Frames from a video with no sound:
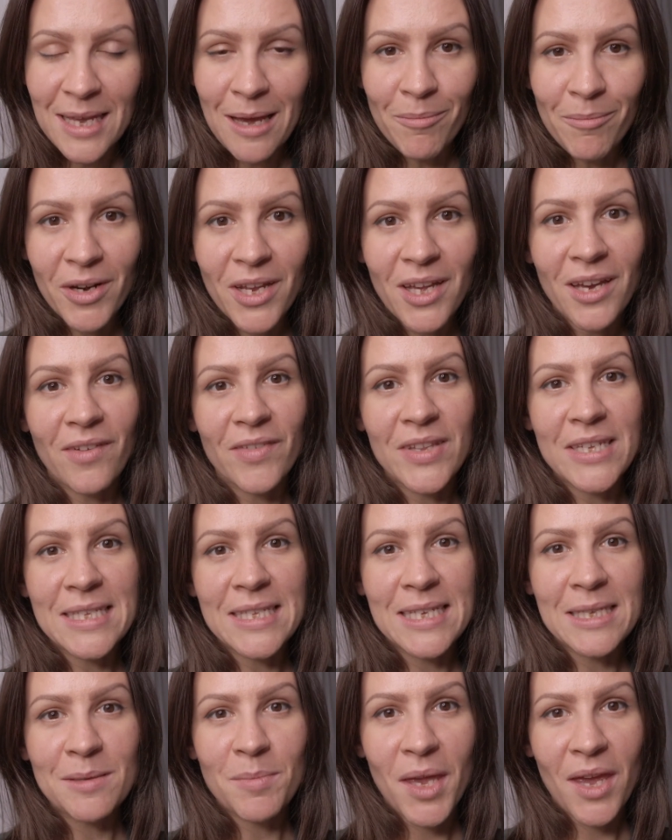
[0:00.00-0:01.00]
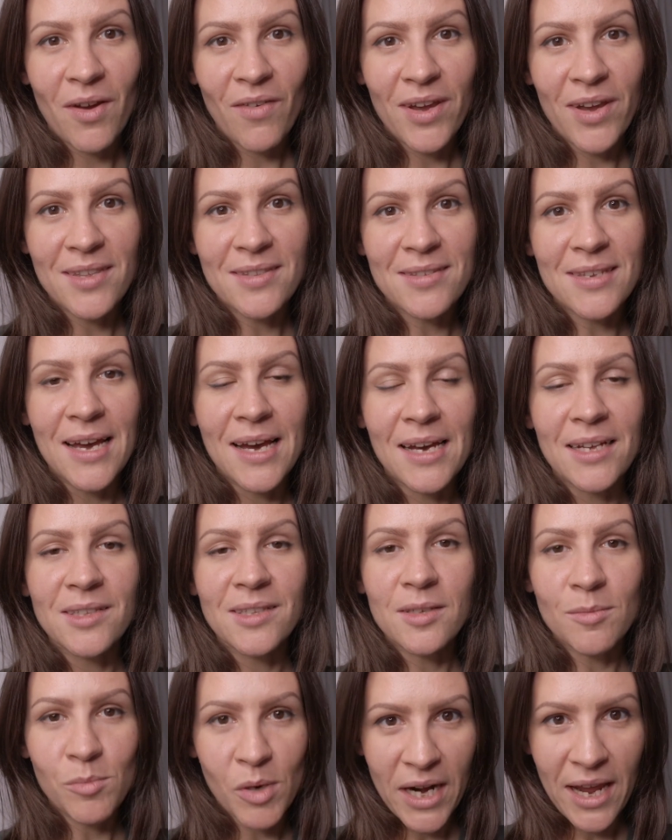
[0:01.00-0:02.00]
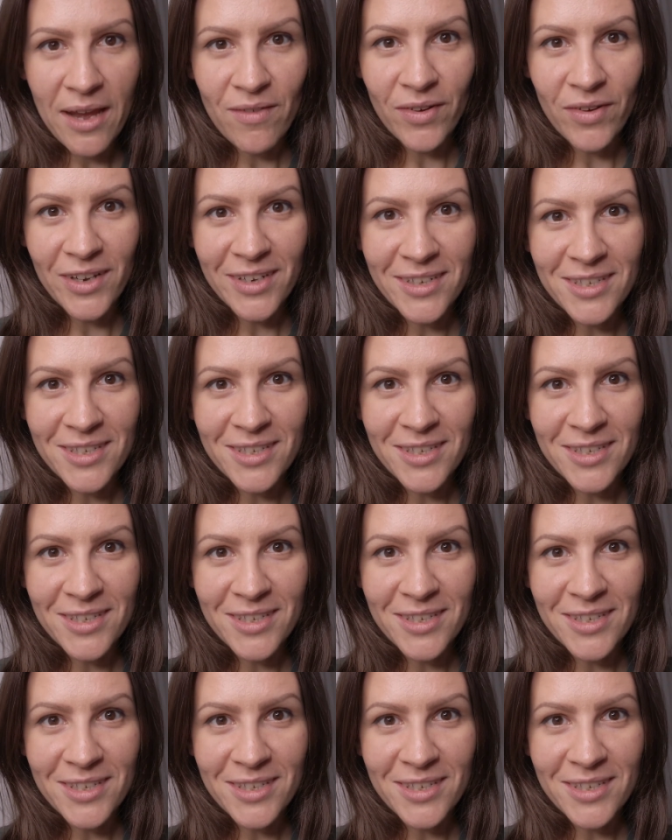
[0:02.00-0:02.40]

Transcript: summary of this experience and what I have